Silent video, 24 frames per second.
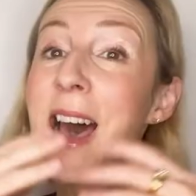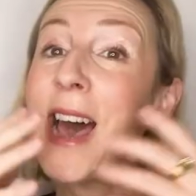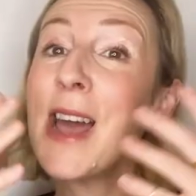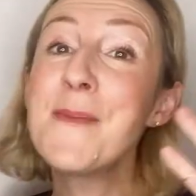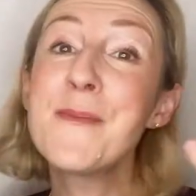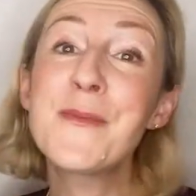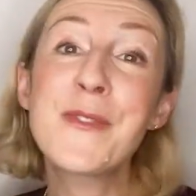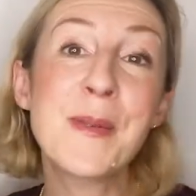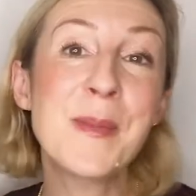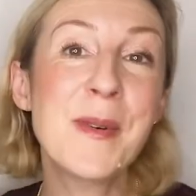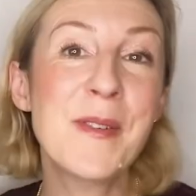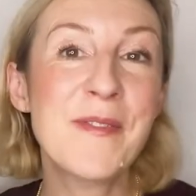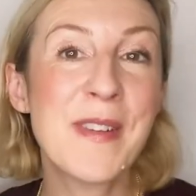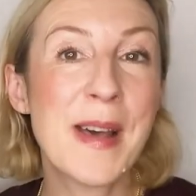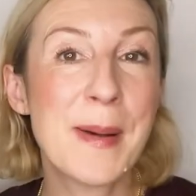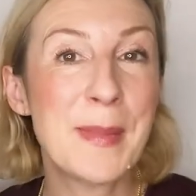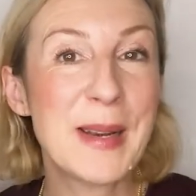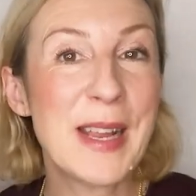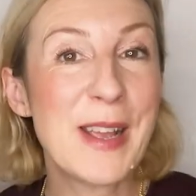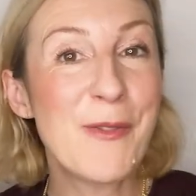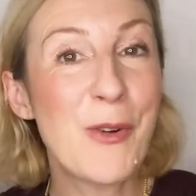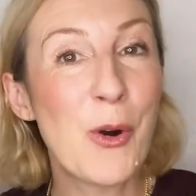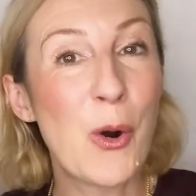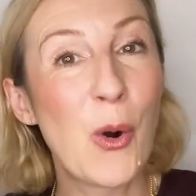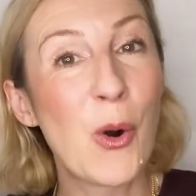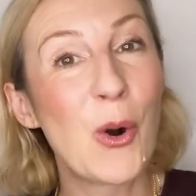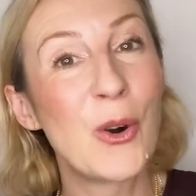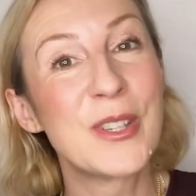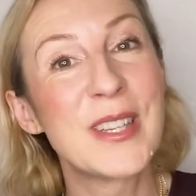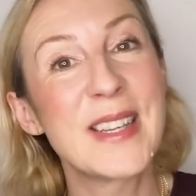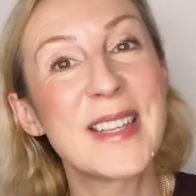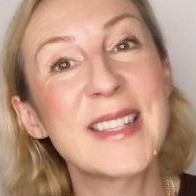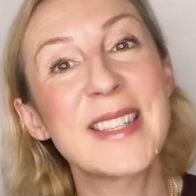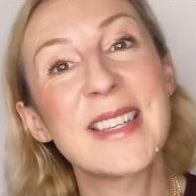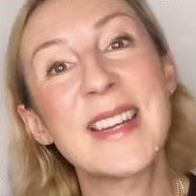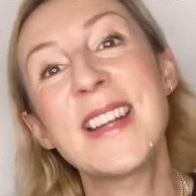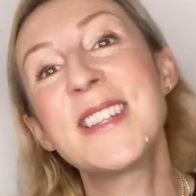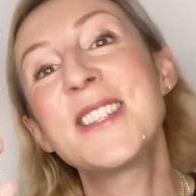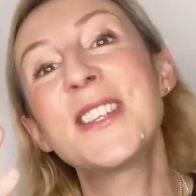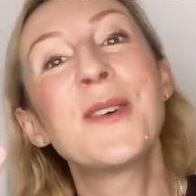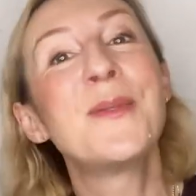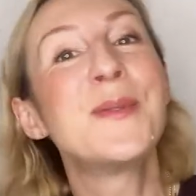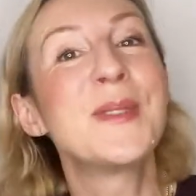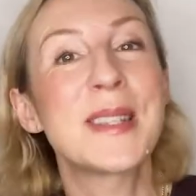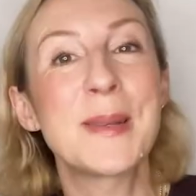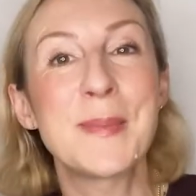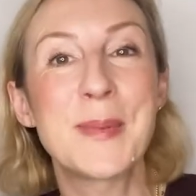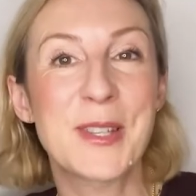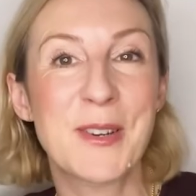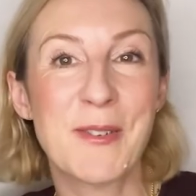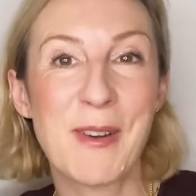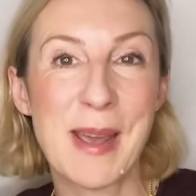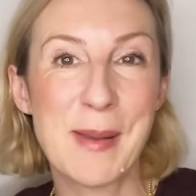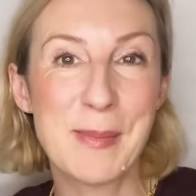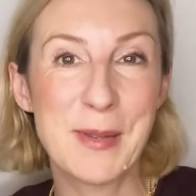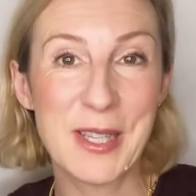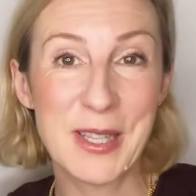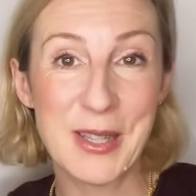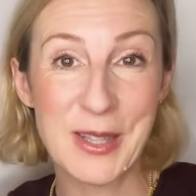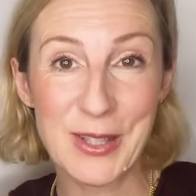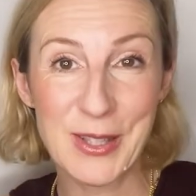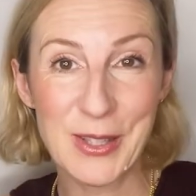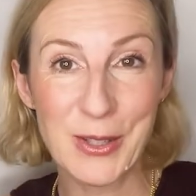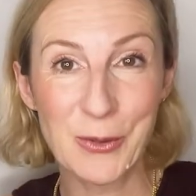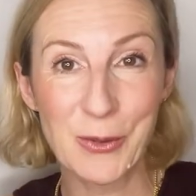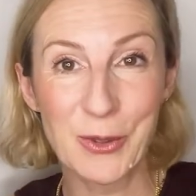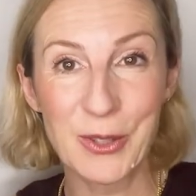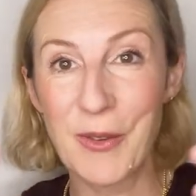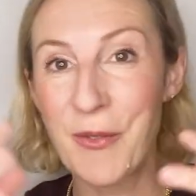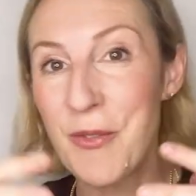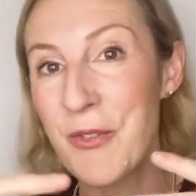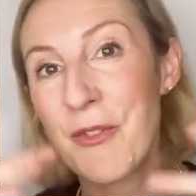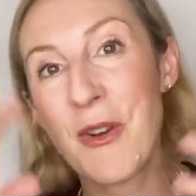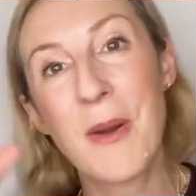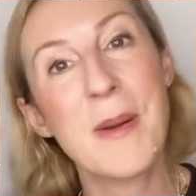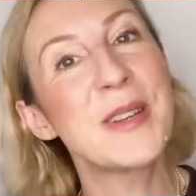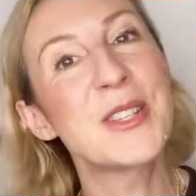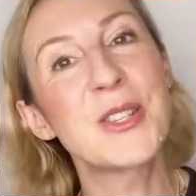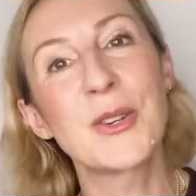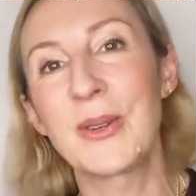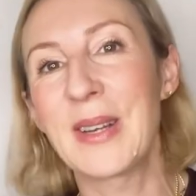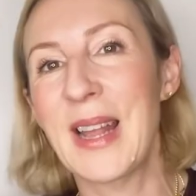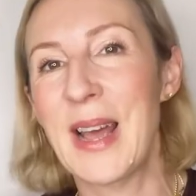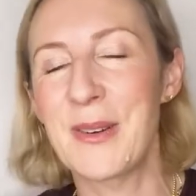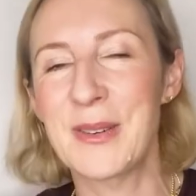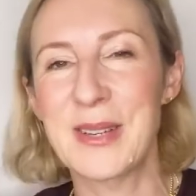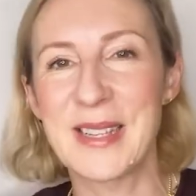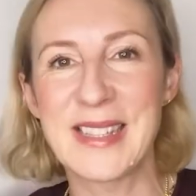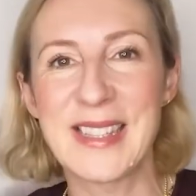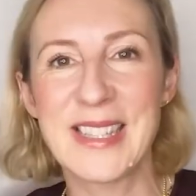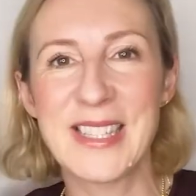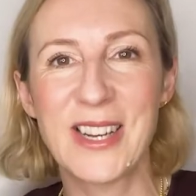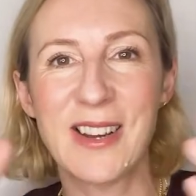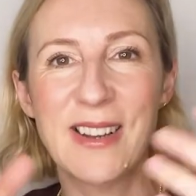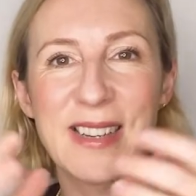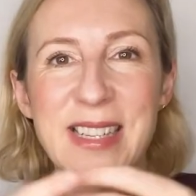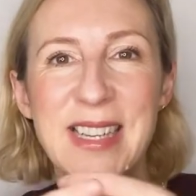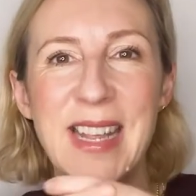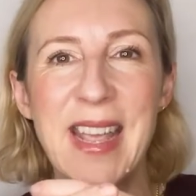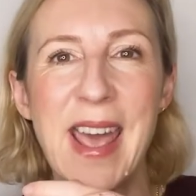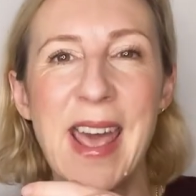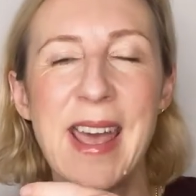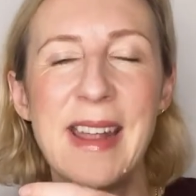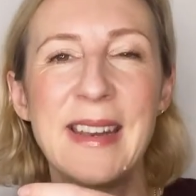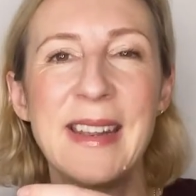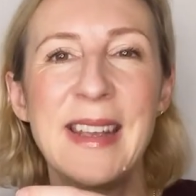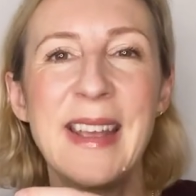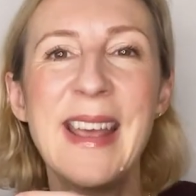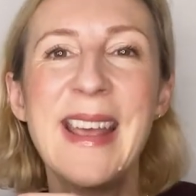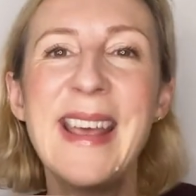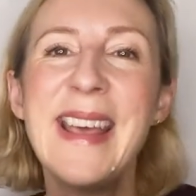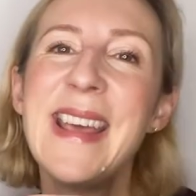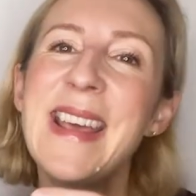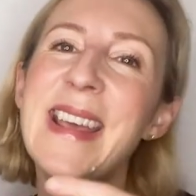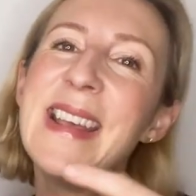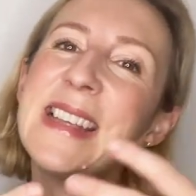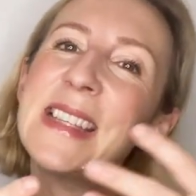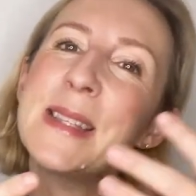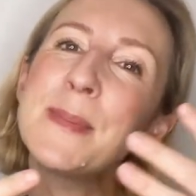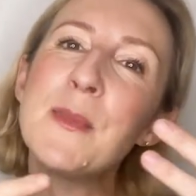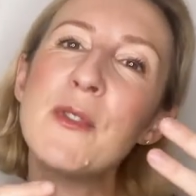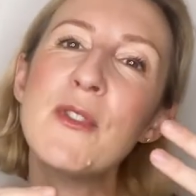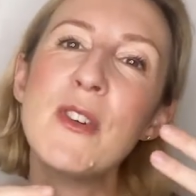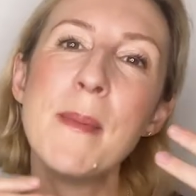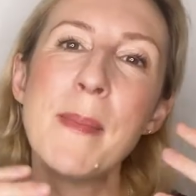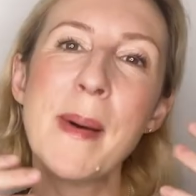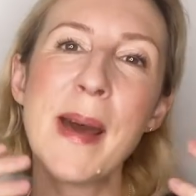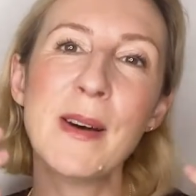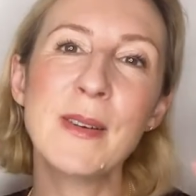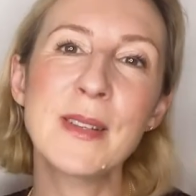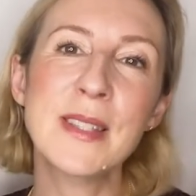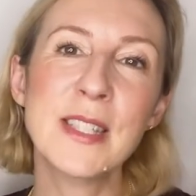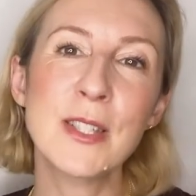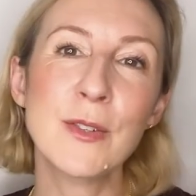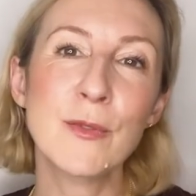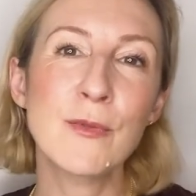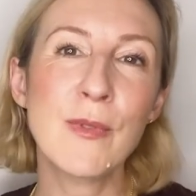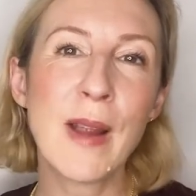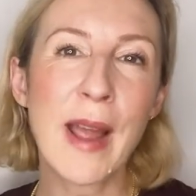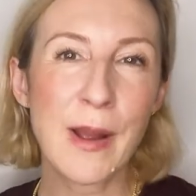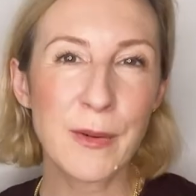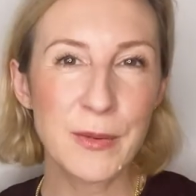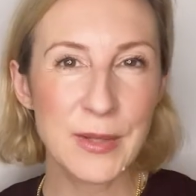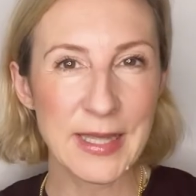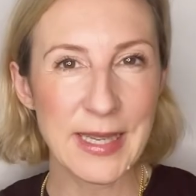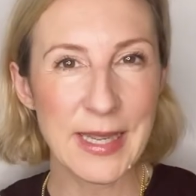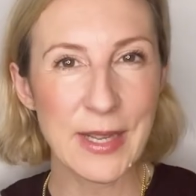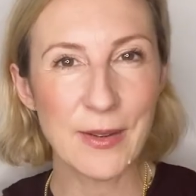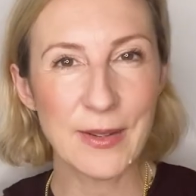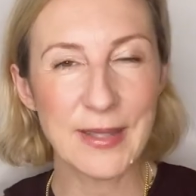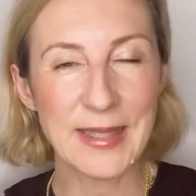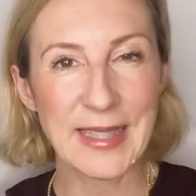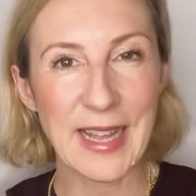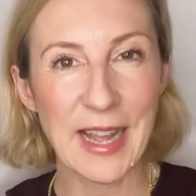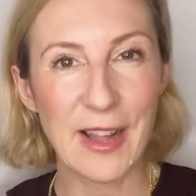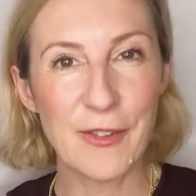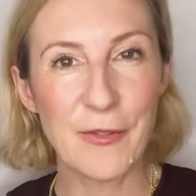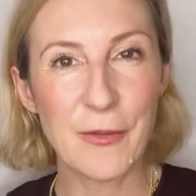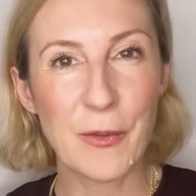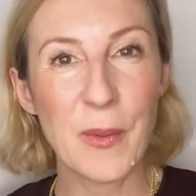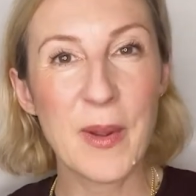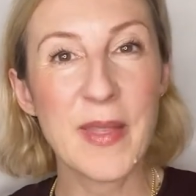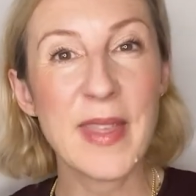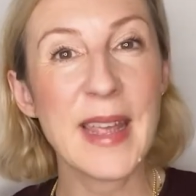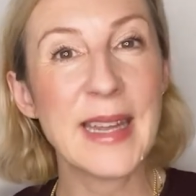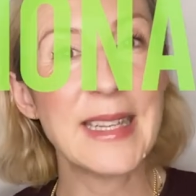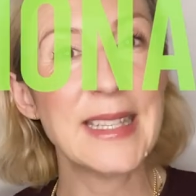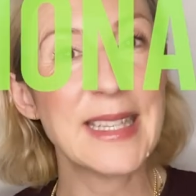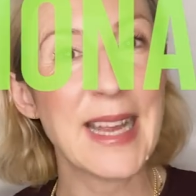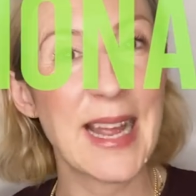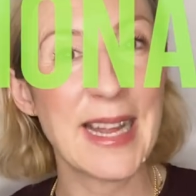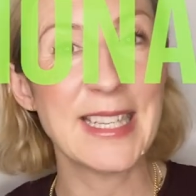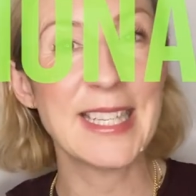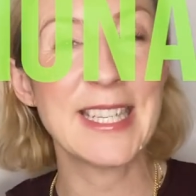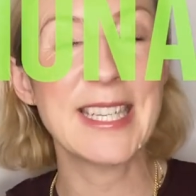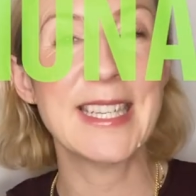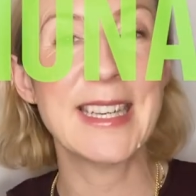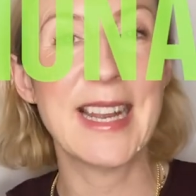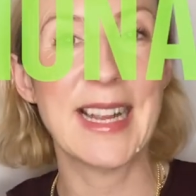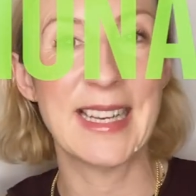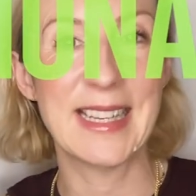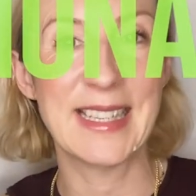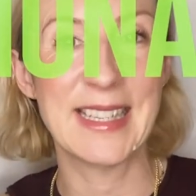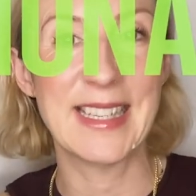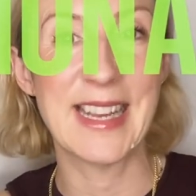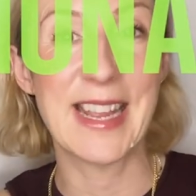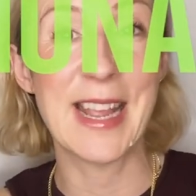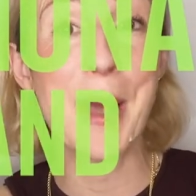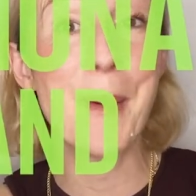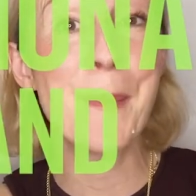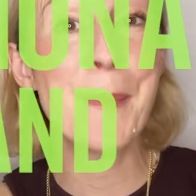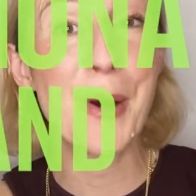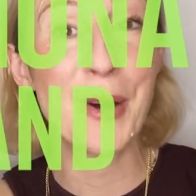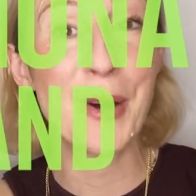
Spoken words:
I'm from a family of hoarders and I don't subscribe to the school of throw it all out and start again. It's more about surrounding yourself with intentionality and